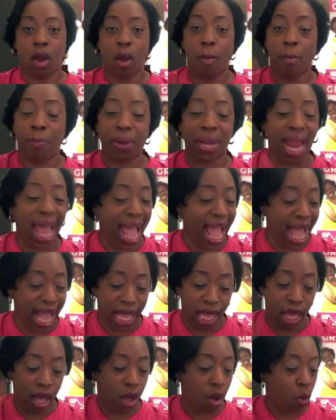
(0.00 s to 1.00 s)

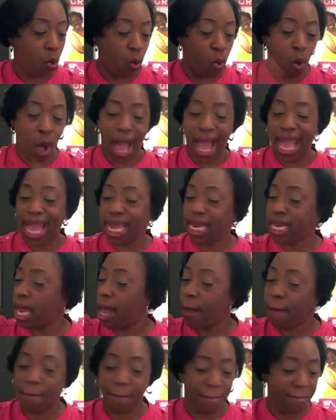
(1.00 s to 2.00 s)
Black, white,
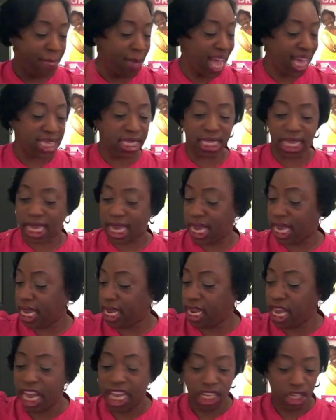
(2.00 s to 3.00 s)

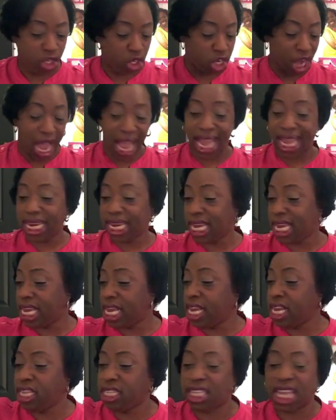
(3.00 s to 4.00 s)
Mexican,
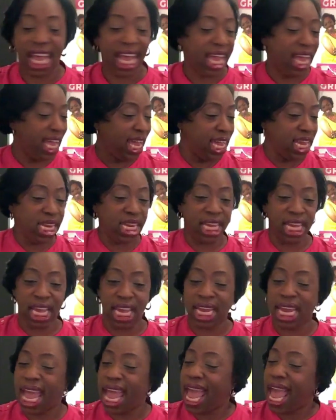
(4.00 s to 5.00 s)
Chinese,
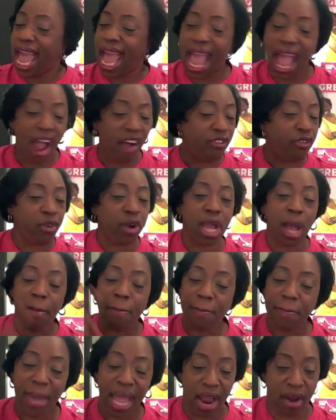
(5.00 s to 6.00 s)
Indian, every
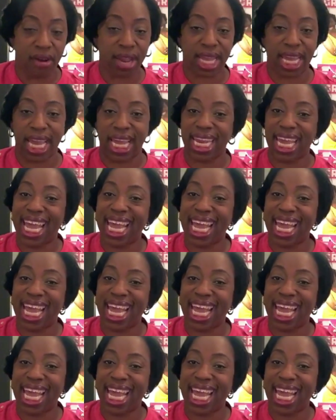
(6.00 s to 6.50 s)
American.